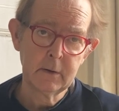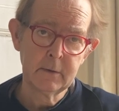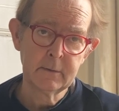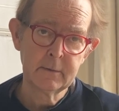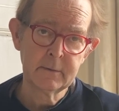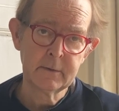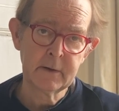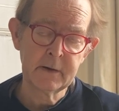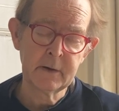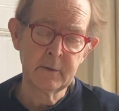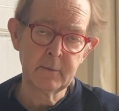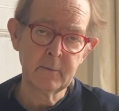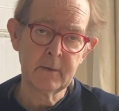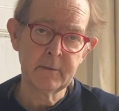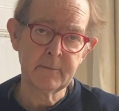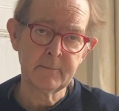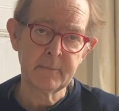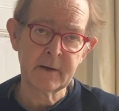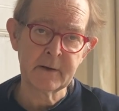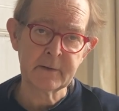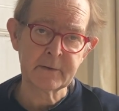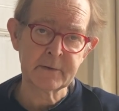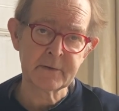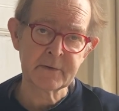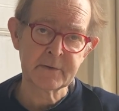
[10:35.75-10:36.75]
Then it went
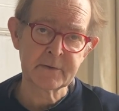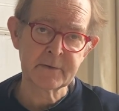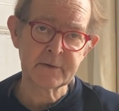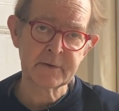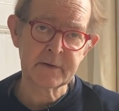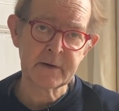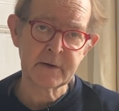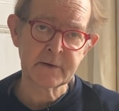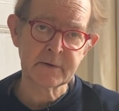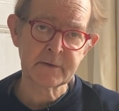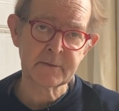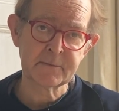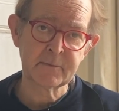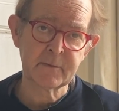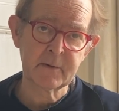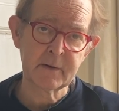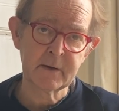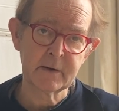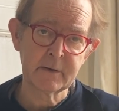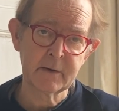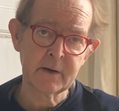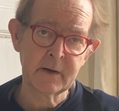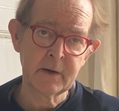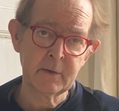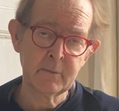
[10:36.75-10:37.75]
back to schizophrenic.
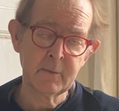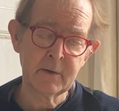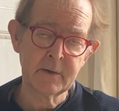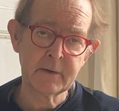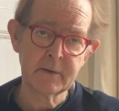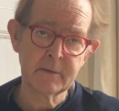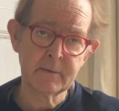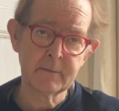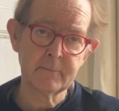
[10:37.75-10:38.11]
Then it went,